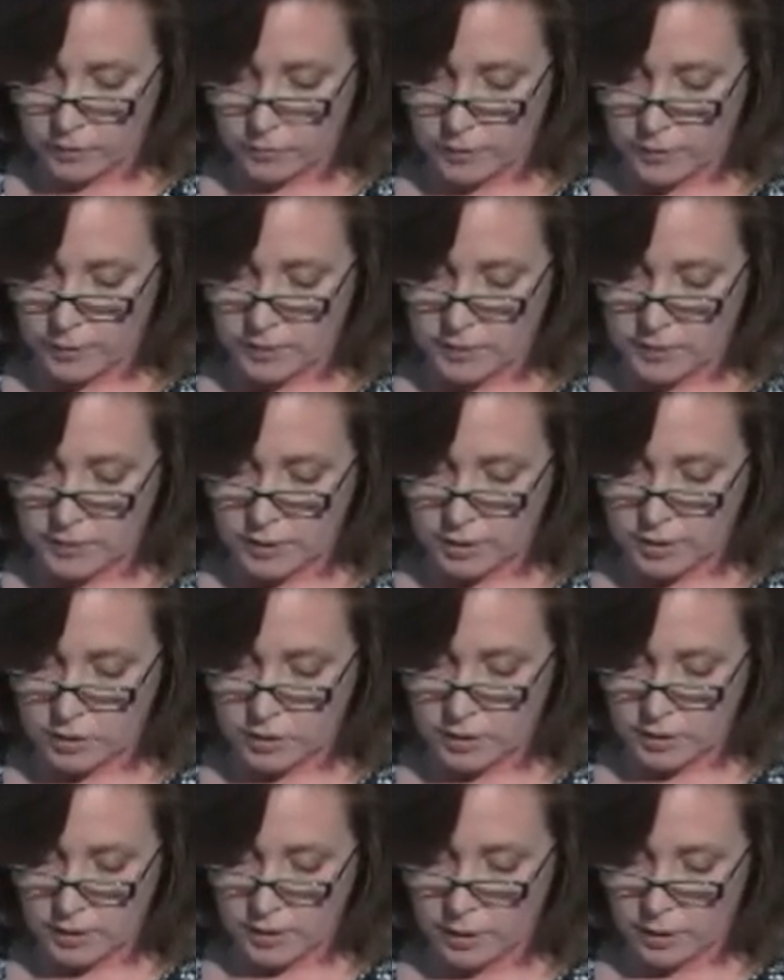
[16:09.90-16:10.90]
with the
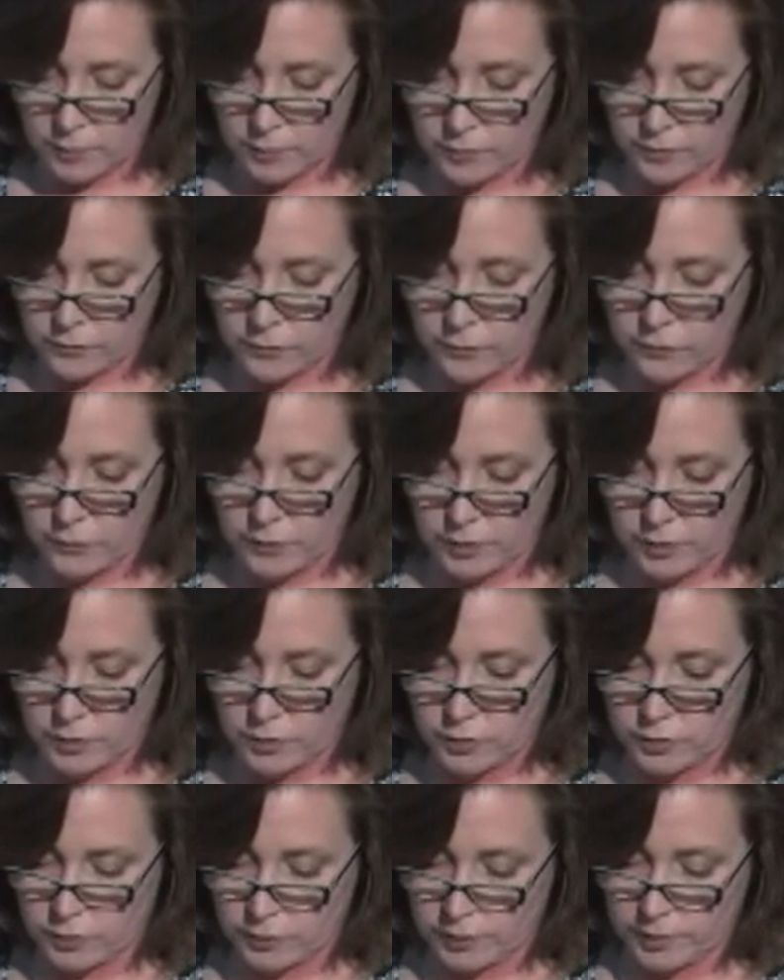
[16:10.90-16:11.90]
intention to help her fulfill
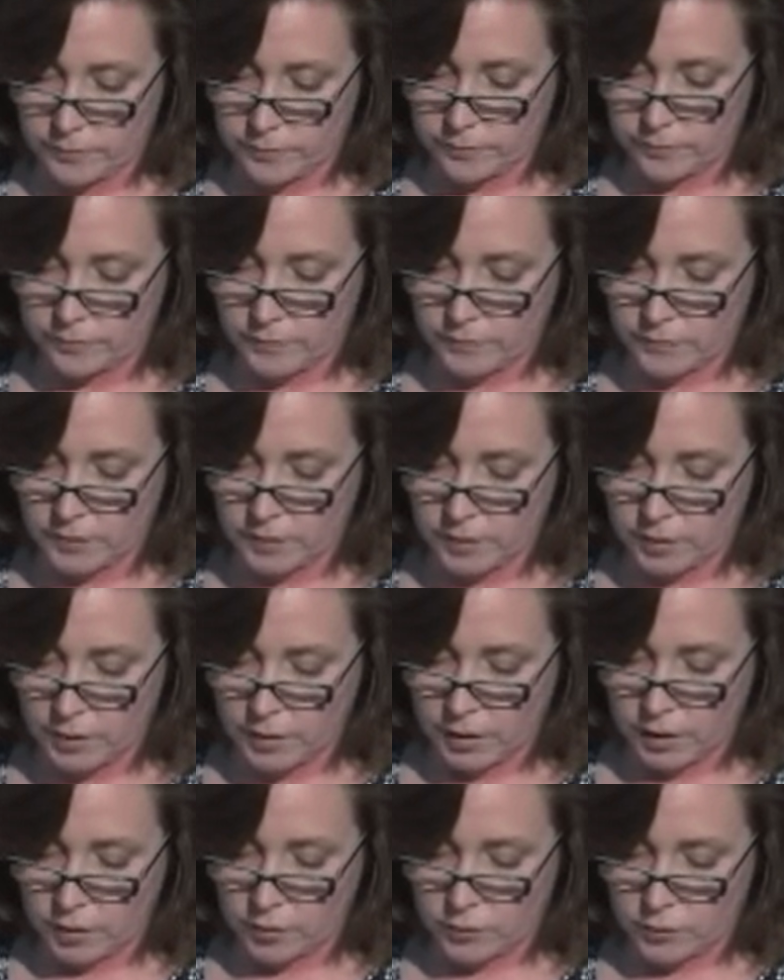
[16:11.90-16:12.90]
her dream.
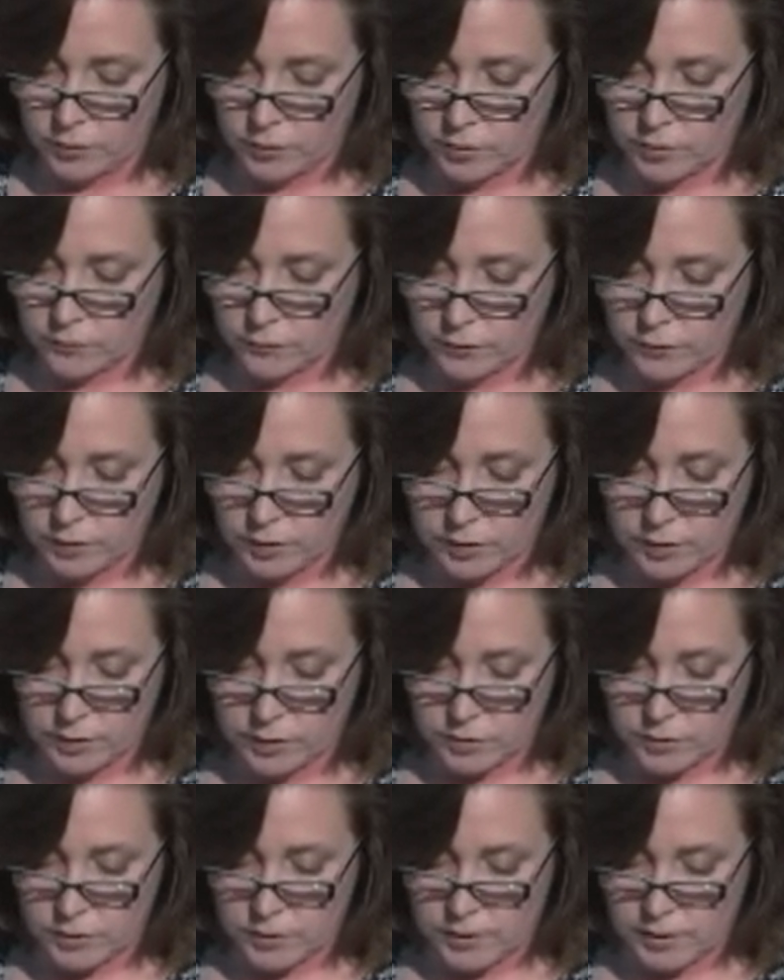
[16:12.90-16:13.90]
In order to fully
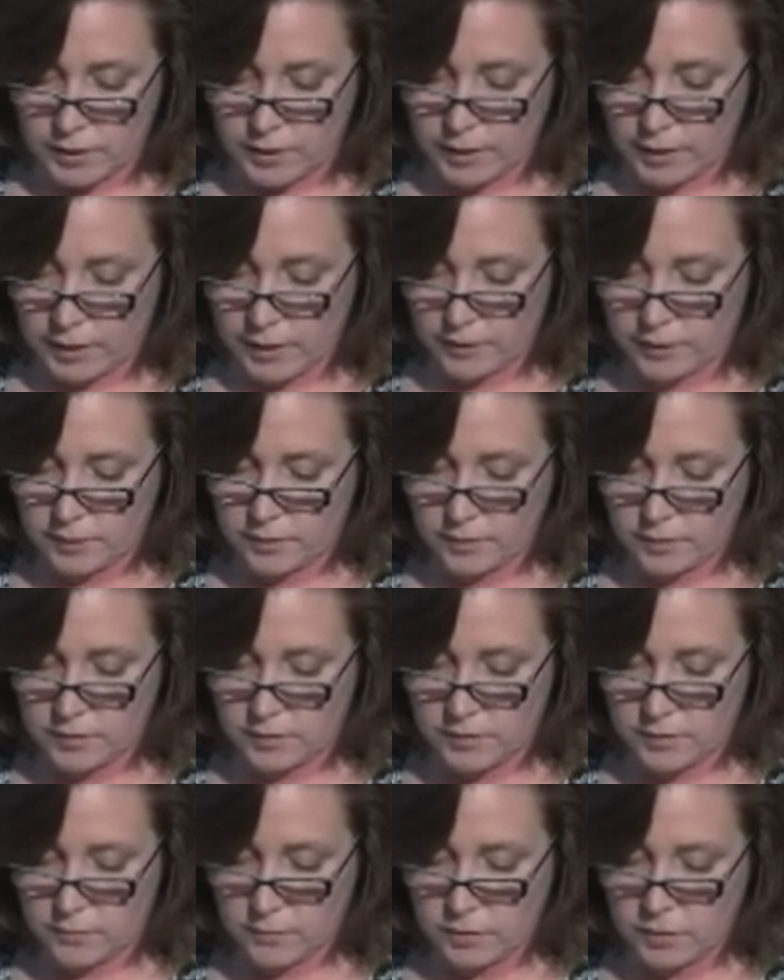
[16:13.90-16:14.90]
understand how the
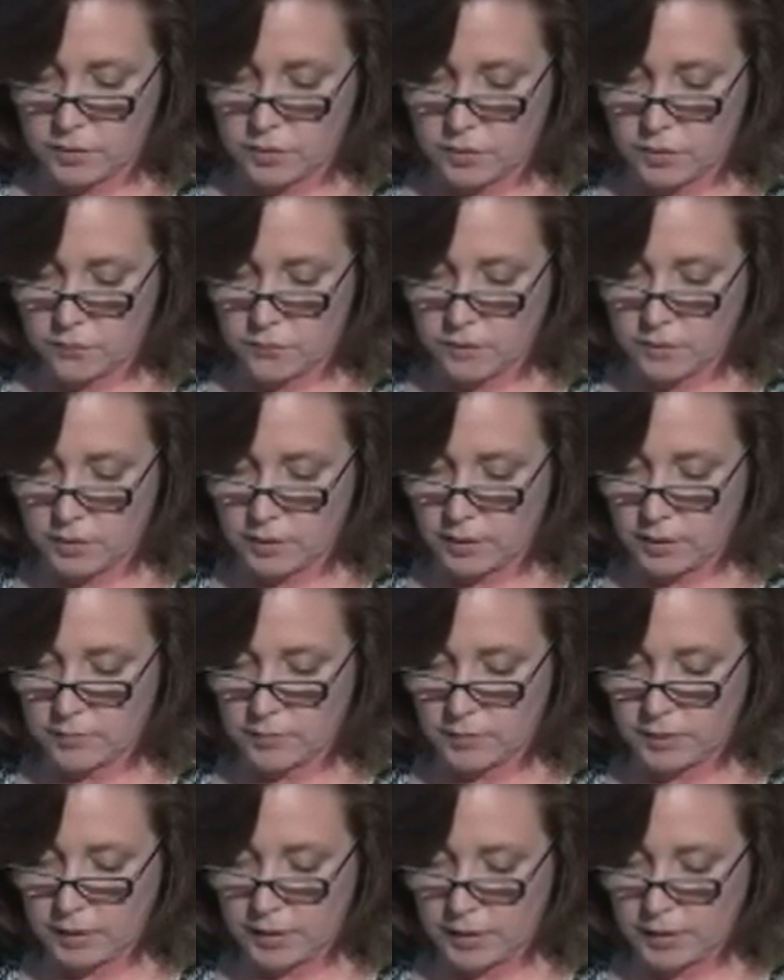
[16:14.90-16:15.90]
Enlisted Men's Service
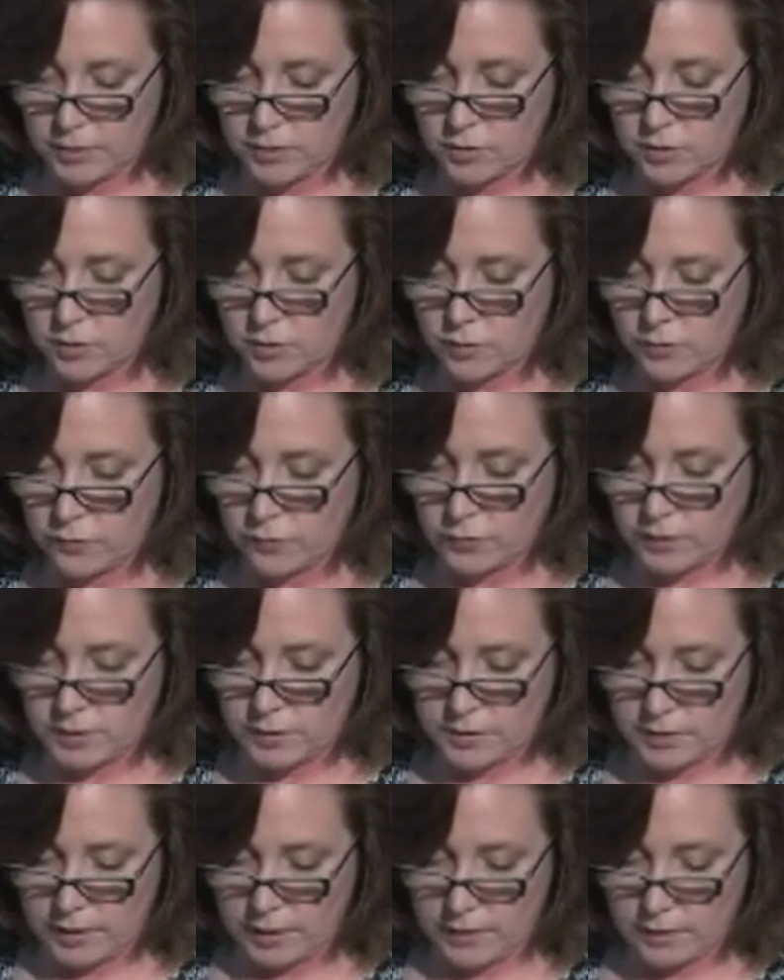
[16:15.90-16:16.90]
Club led to the Norfolk
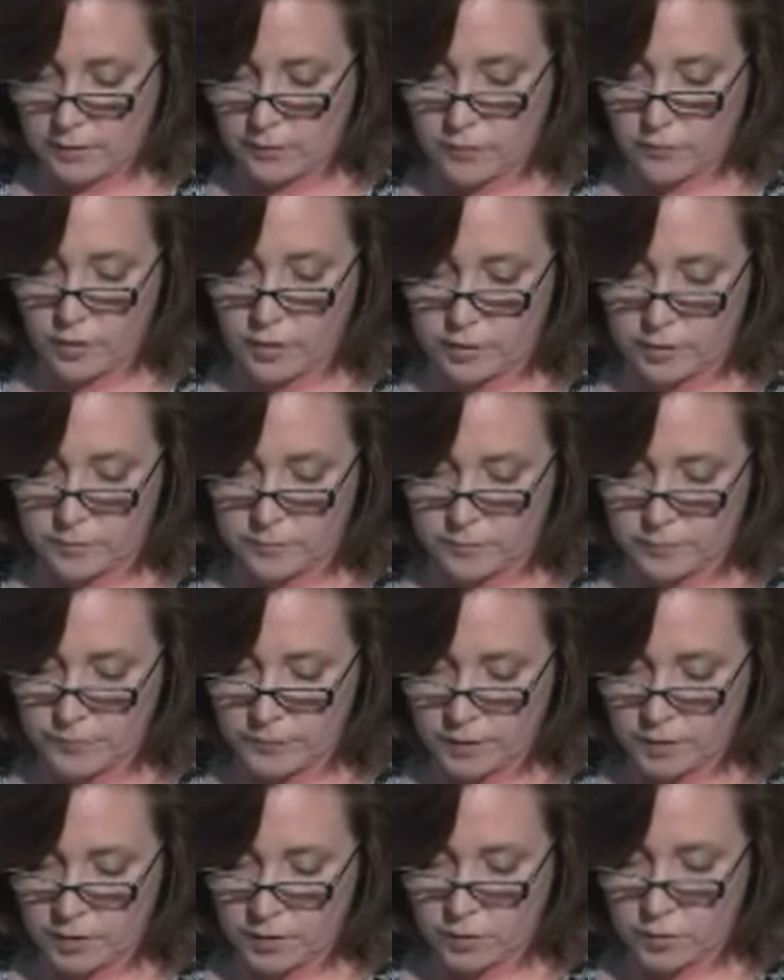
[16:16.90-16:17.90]
Society of Art,
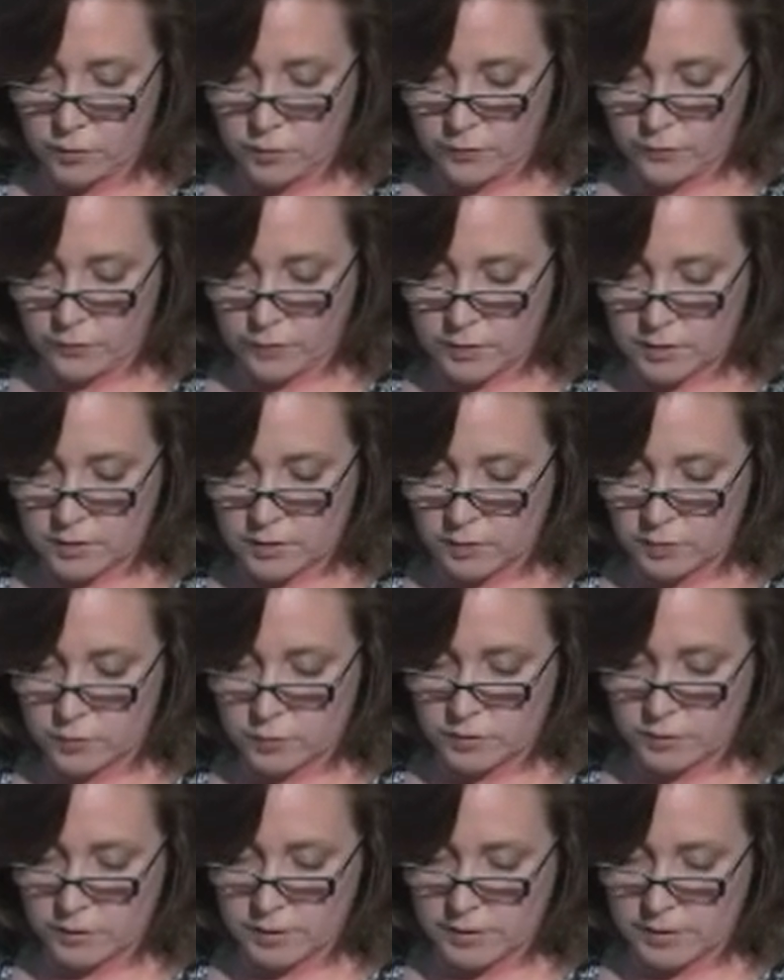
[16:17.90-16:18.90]
Norfolk's
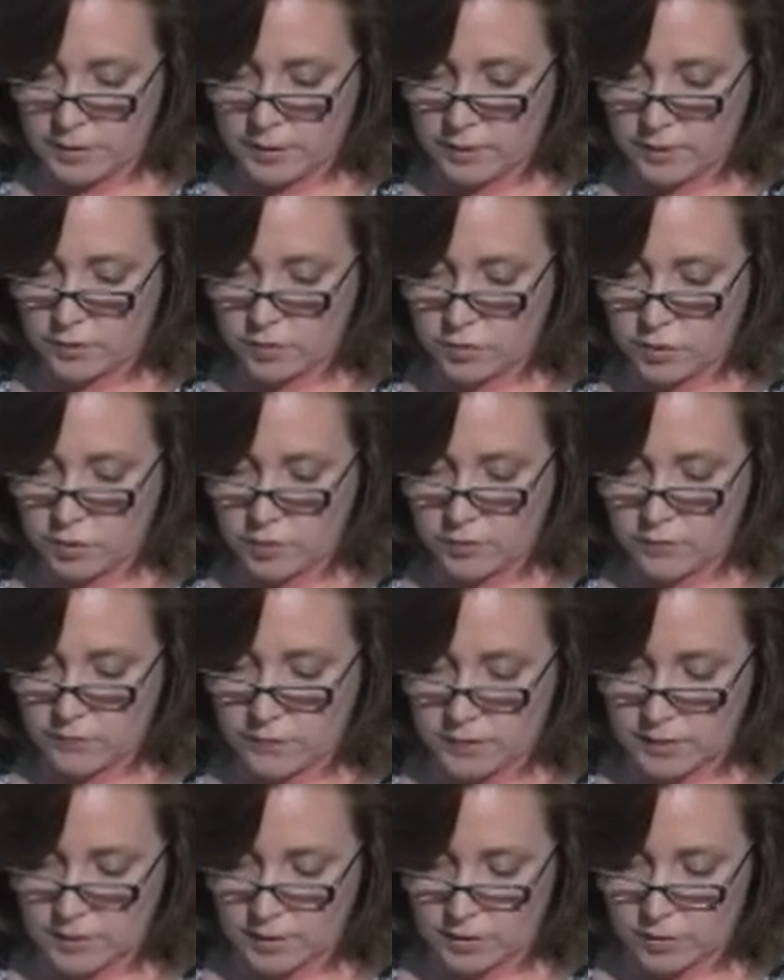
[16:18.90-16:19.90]
cultural scene at the turn of
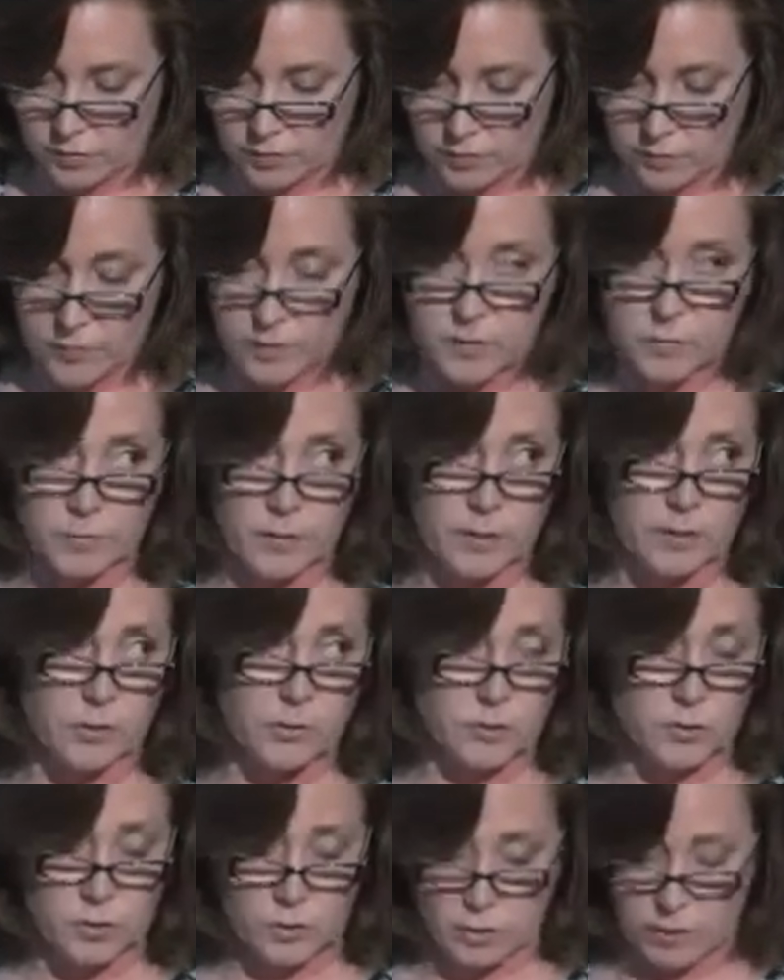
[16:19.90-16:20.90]
the century must be
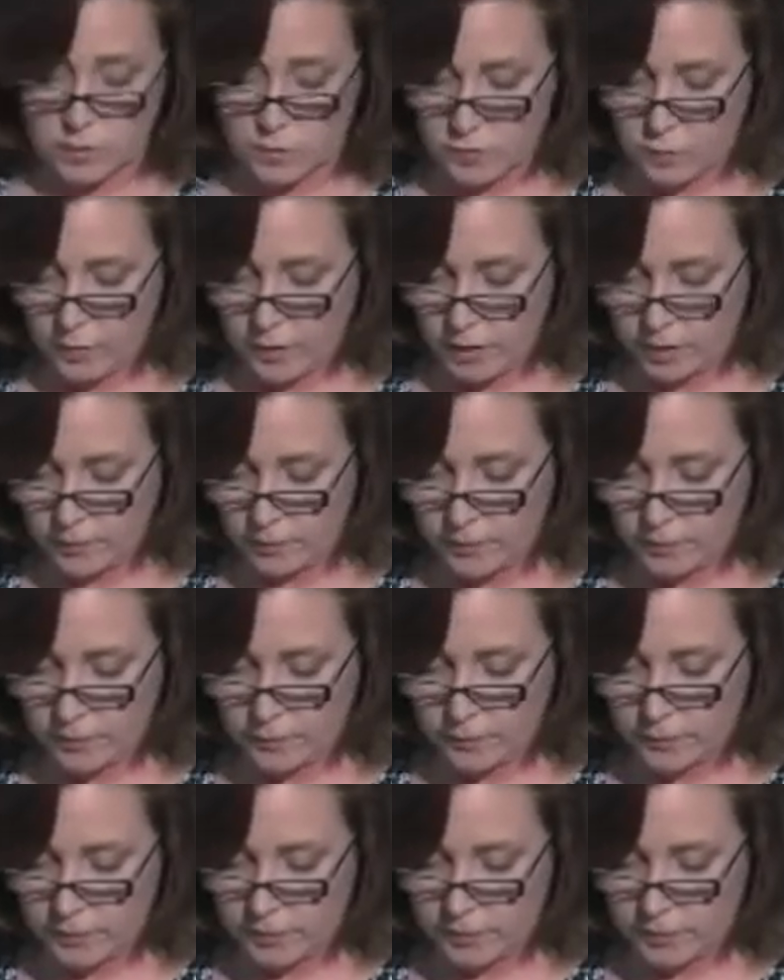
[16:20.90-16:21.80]
understood as well.